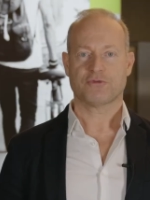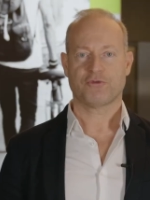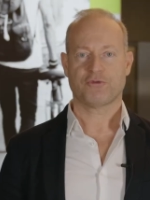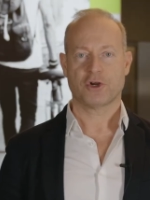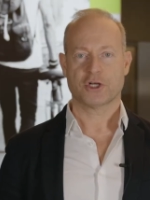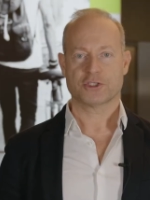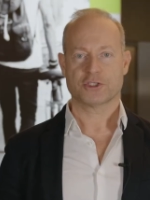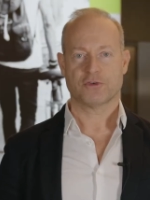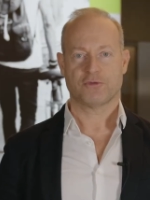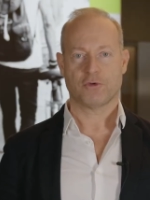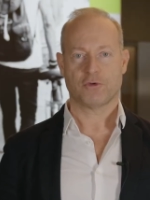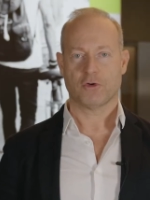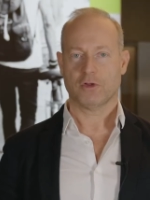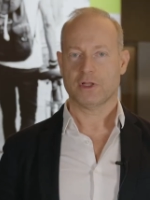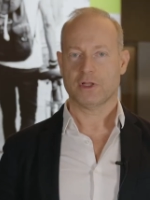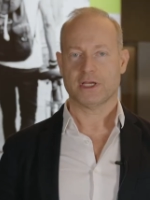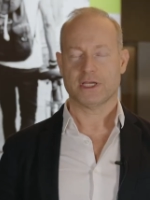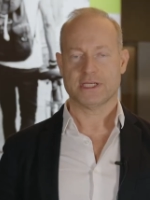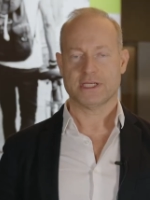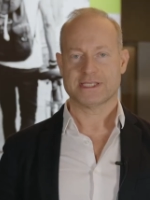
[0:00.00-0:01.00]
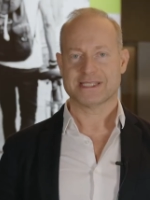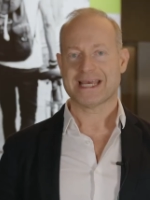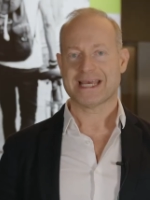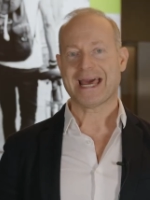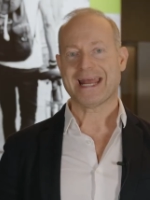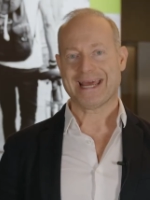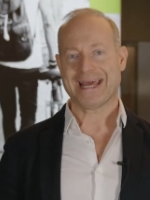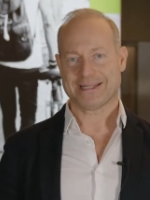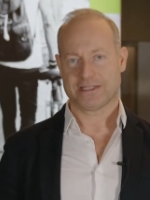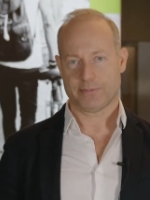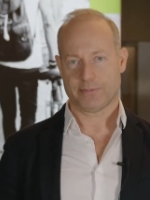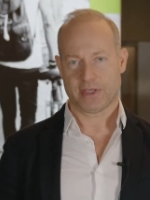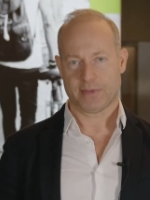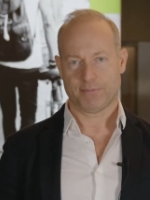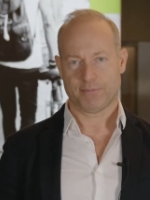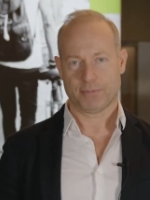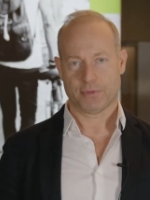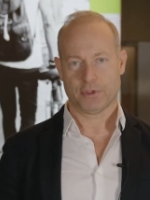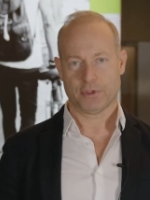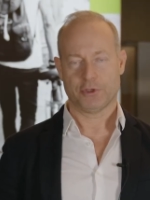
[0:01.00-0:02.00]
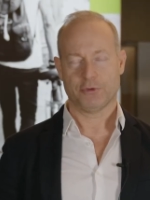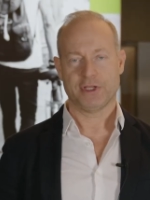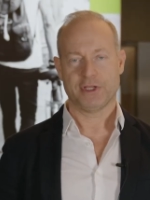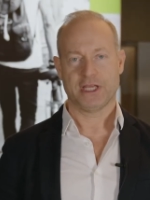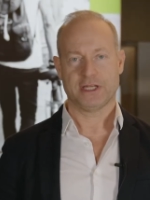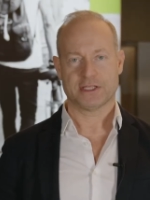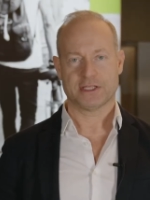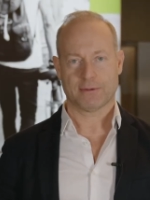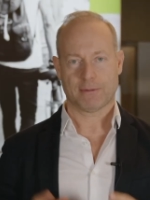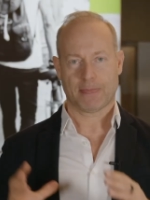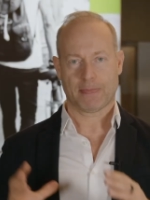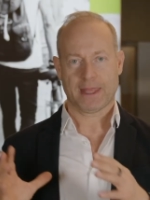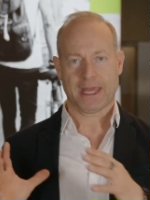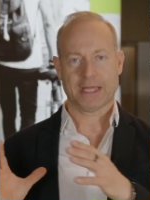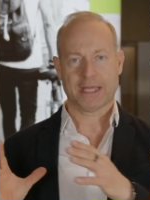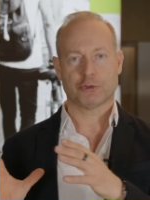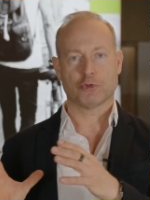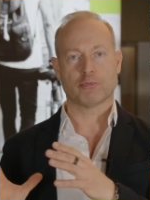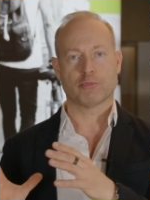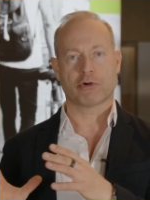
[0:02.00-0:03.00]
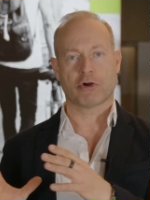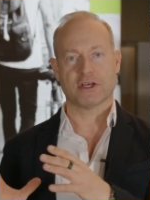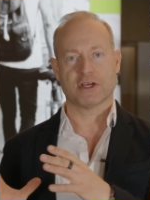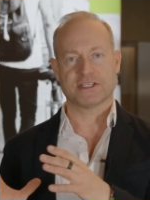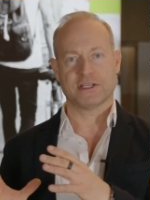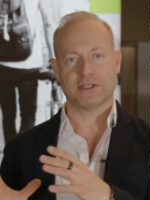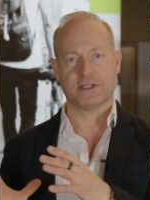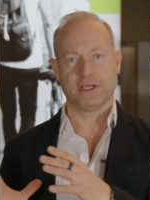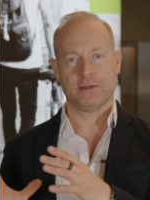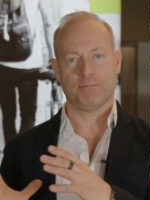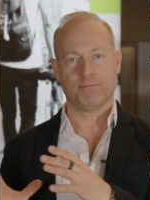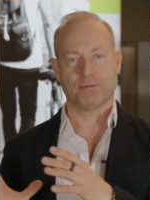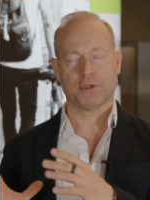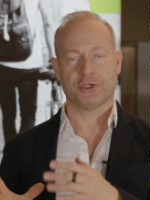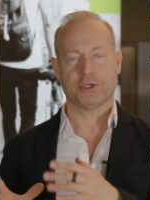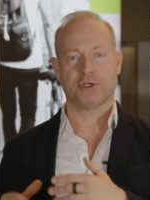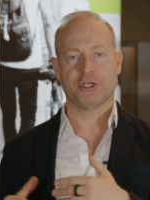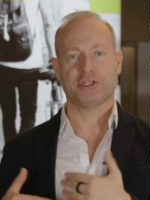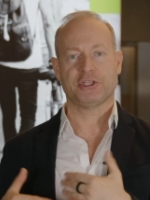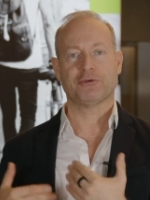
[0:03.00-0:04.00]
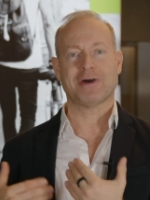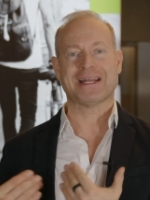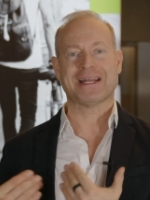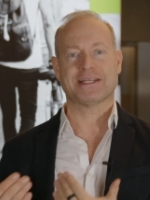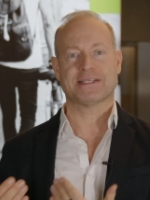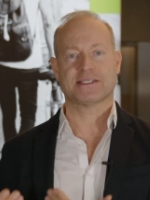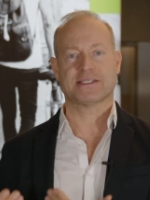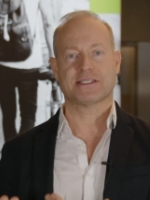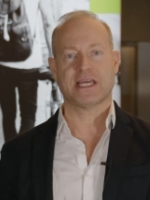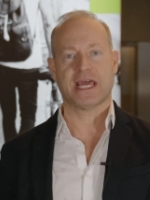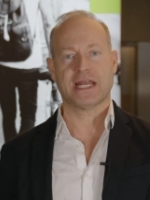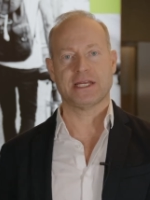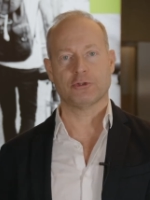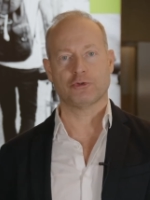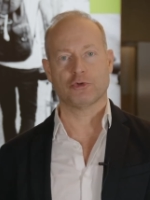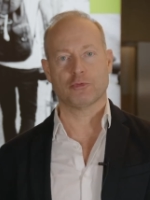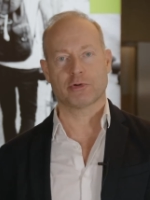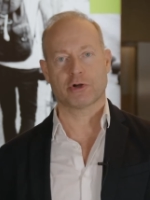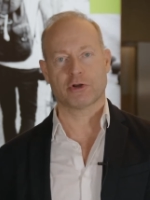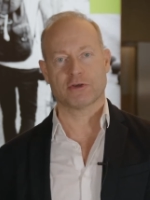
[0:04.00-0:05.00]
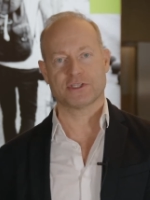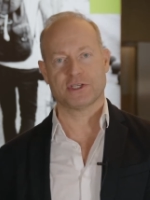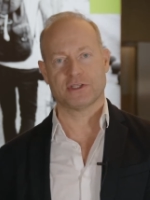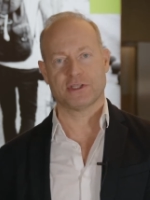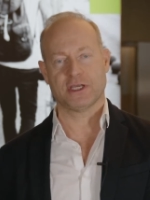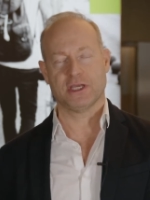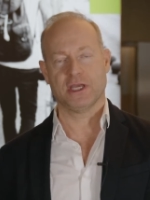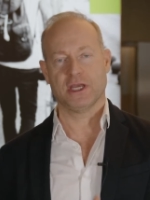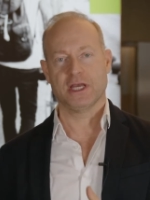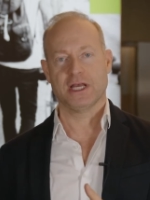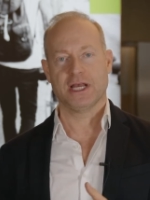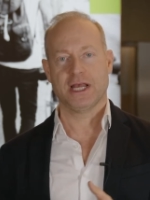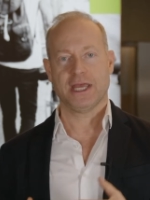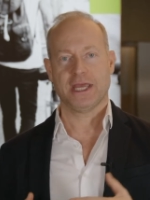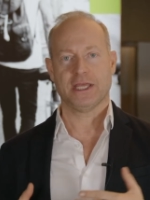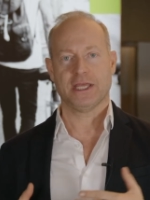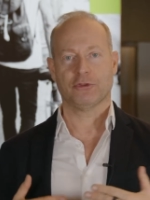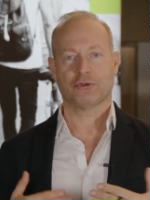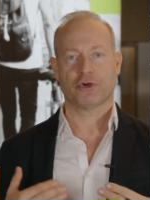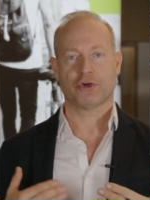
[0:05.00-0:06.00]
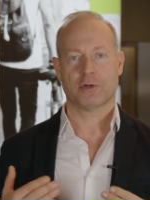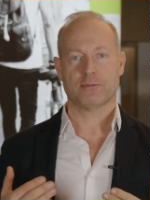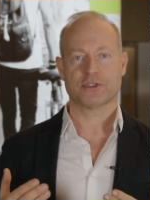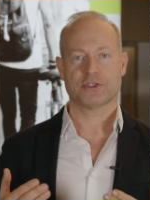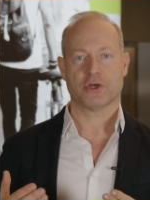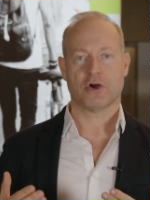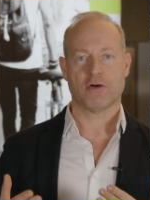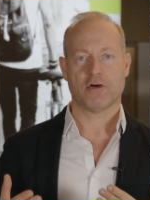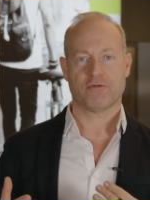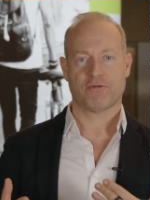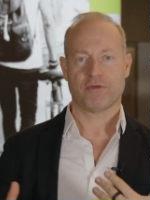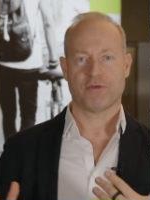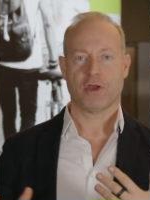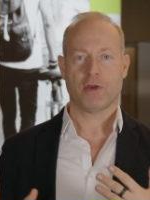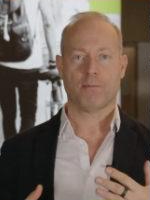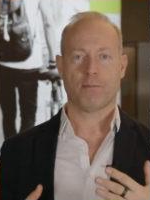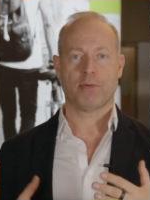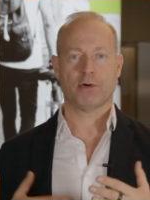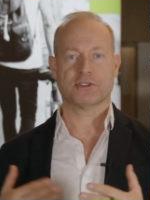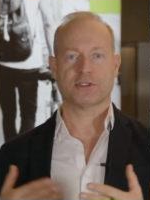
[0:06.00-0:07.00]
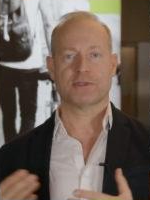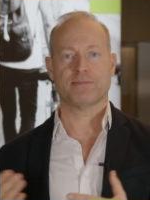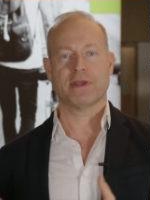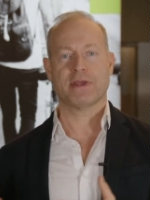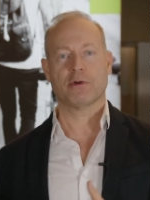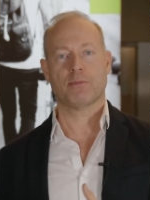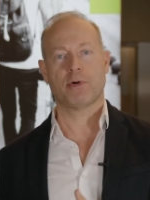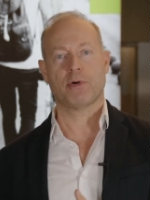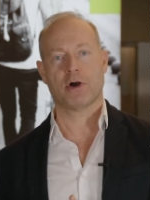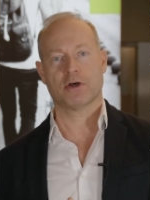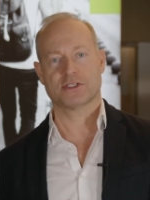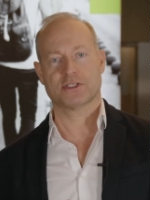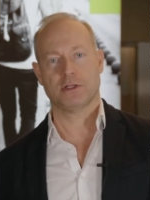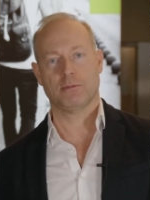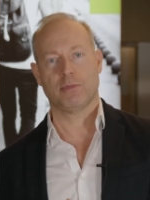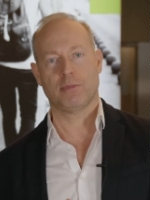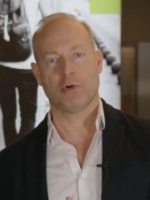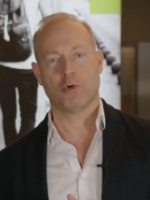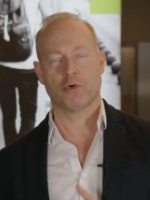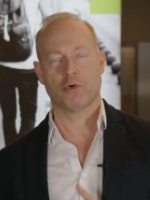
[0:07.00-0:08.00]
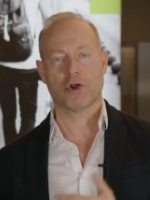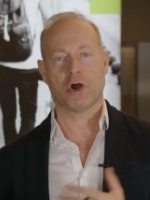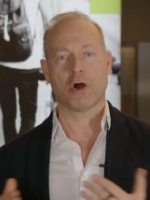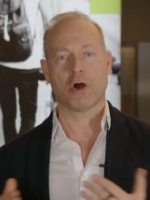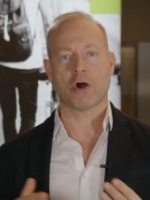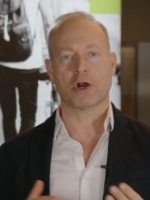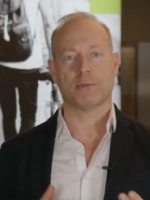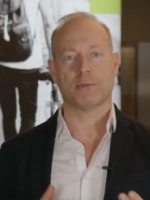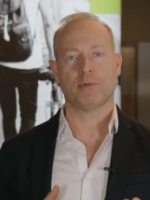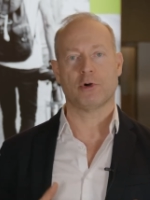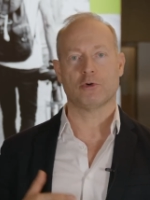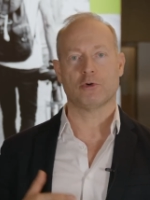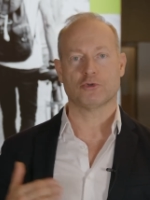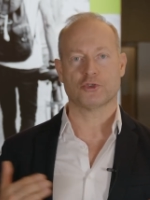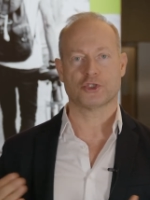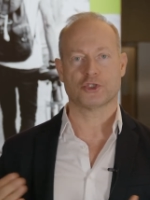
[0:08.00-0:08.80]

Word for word: first of all, is anatomy. You need a tuberosity, you need to understand the tuberosity in terms of Postmenopausal parcel bone, hard bone,